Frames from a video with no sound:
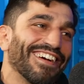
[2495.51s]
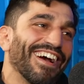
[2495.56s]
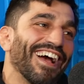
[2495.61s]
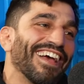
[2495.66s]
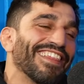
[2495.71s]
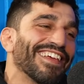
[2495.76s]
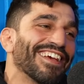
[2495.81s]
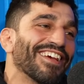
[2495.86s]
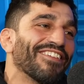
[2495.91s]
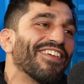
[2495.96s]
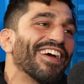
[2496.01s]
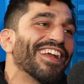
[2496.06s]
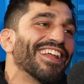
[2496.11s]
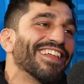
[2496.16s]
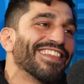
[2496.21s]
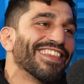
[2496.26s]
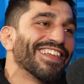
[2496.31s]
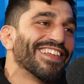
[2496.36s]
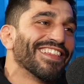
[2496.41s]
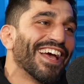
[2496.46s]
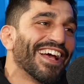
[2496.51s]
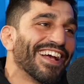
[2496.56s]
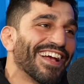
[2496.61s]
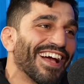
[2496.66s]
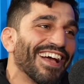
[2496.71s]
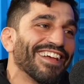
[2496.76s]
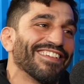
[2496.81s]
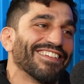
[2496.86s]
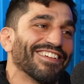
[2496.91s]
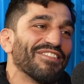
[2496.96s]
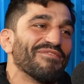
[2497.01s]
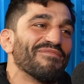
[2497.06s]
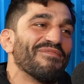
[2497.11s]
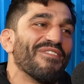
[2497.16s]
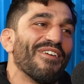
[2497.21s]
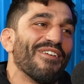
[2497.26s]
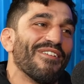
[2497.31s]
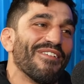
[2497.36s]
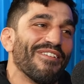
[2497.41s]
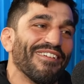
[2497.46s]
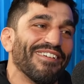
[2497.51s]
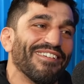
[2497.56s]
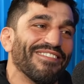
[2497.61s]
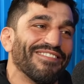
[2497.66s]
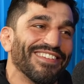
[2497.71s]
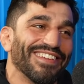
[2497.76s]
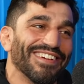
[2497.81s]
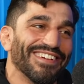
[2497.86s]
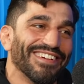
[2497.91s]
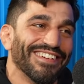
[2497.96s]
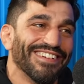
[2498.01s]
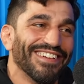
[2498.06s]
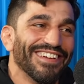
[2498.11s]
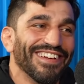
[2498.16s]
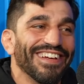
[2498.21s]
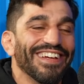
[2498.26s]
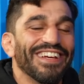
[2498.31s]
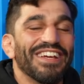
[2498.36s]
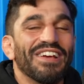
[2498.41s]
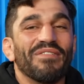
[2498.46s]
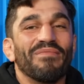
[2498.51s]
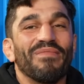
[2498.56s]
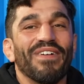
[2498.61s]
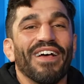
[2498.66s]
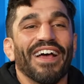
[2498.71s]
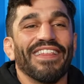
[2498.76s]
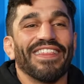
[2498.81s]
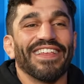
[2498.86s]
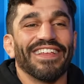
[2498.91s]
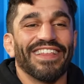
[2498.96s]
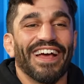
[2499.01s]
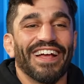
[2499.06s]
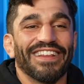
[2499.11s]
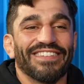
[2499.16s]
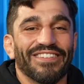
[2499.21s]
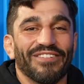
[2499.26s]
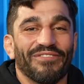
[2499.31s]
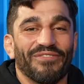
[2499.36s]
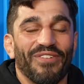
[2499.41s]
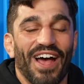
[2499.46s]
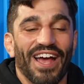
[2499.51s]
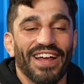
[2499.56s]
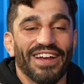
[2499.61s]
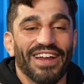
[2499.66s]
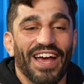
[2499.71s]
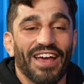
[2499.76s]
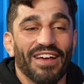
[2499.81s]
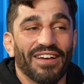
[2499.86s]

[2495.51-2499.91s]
I think if anything, that guy's gonna murder him, dude. Yeah. But I think that's the fight. He night.